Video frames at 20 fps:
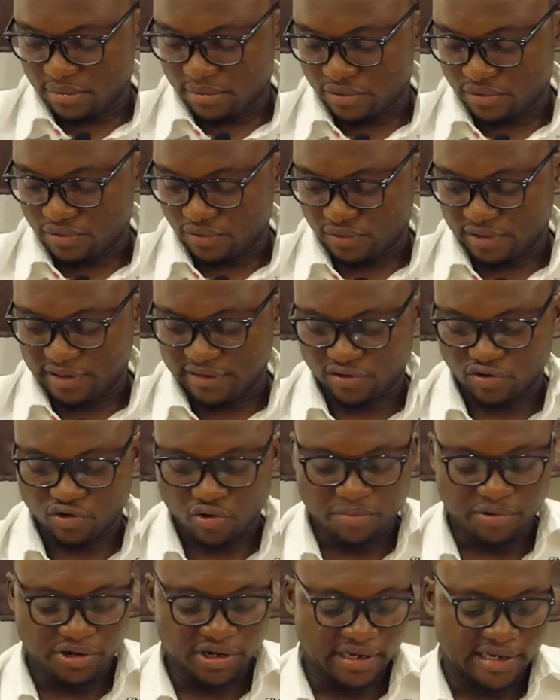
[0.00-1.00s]
So it's
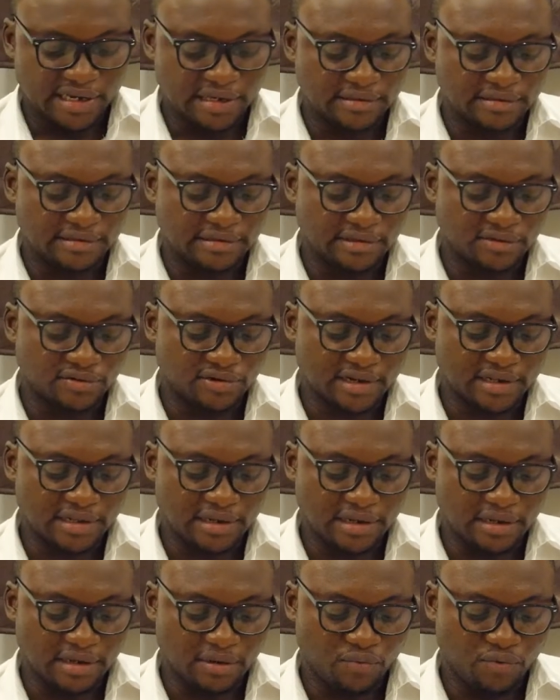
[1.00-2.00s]
communicated
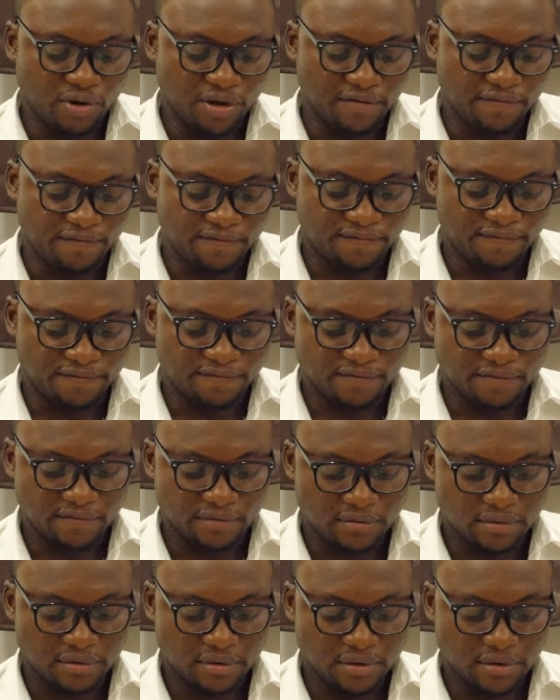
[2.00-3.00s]
directly with
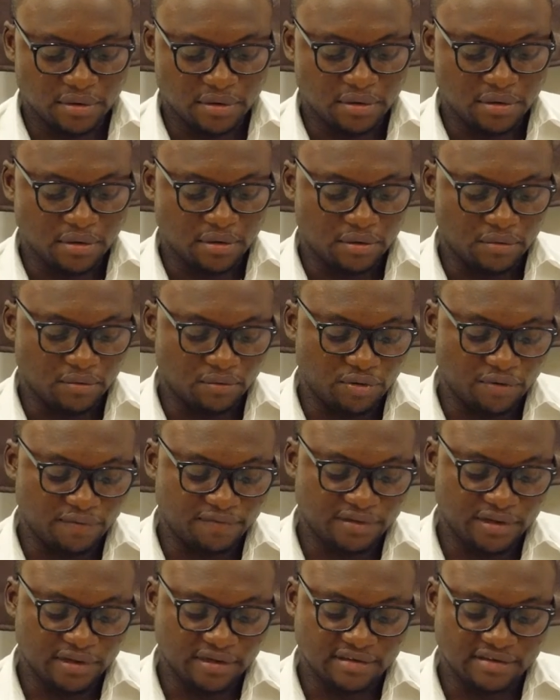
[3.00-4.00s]

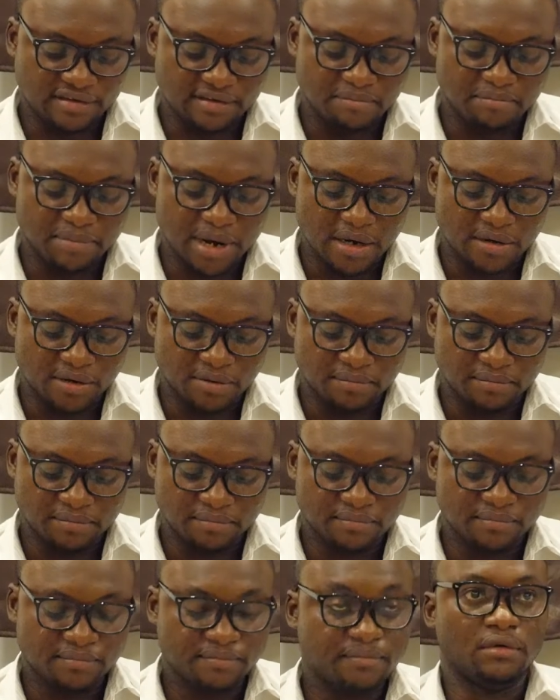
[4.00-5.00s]
this button
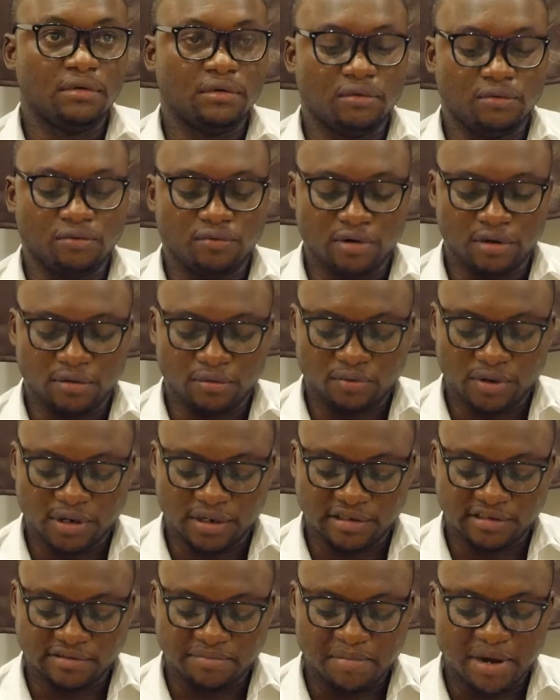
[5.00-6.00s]

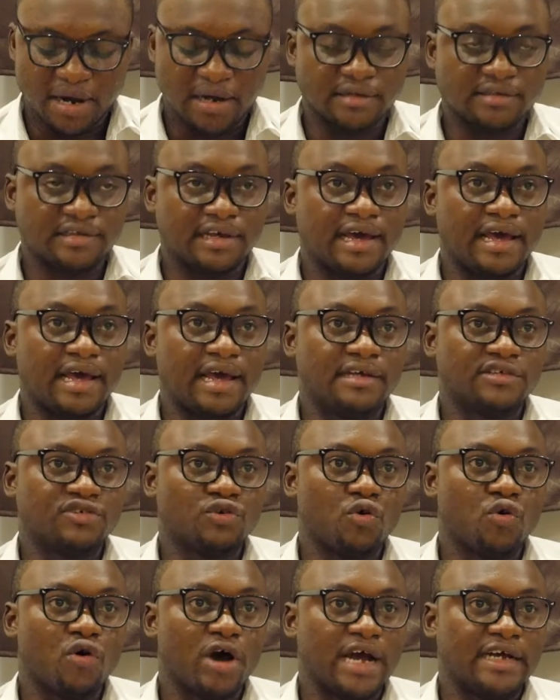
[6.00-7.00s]
where it marked
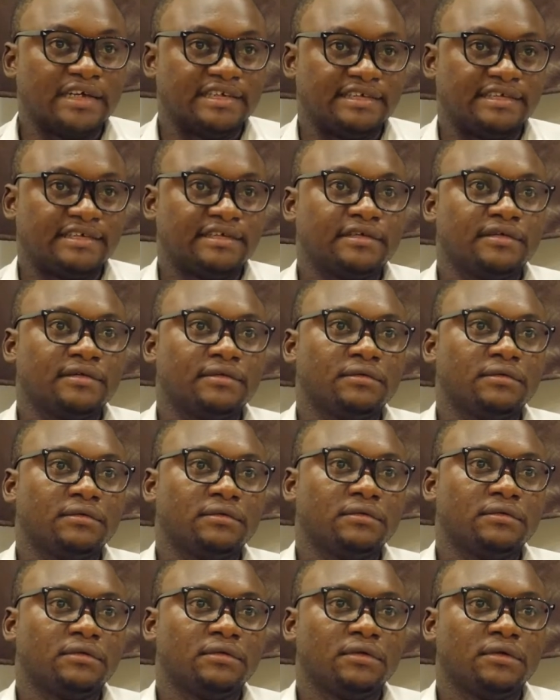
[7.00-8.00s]
SOS.
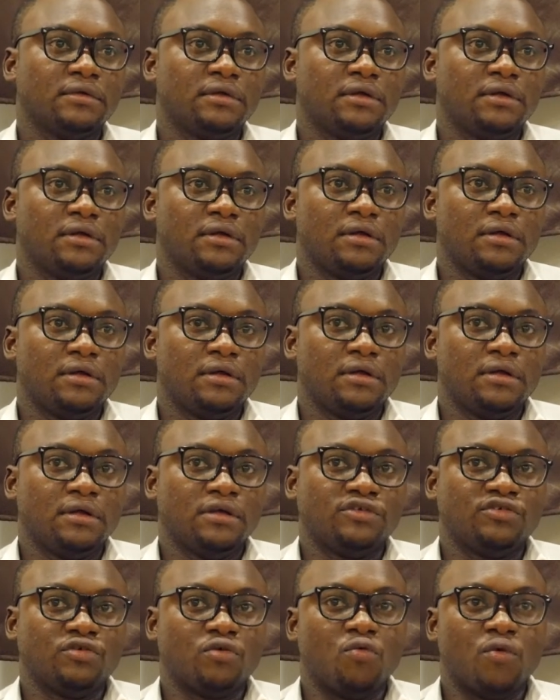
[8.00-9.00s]

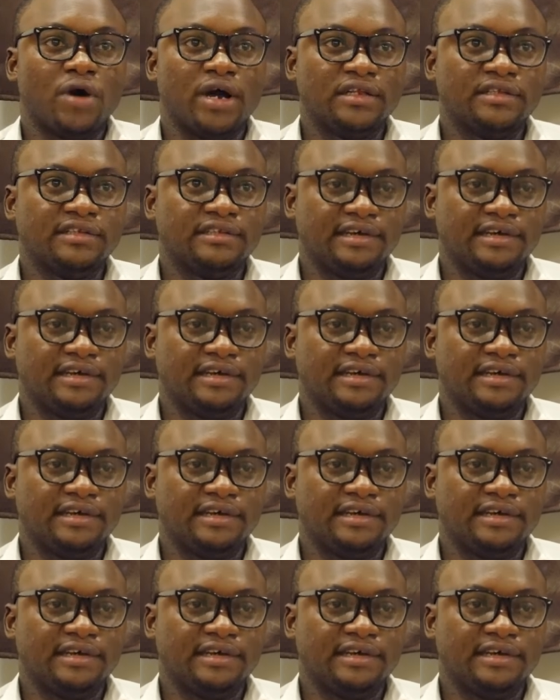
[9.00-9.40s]
So when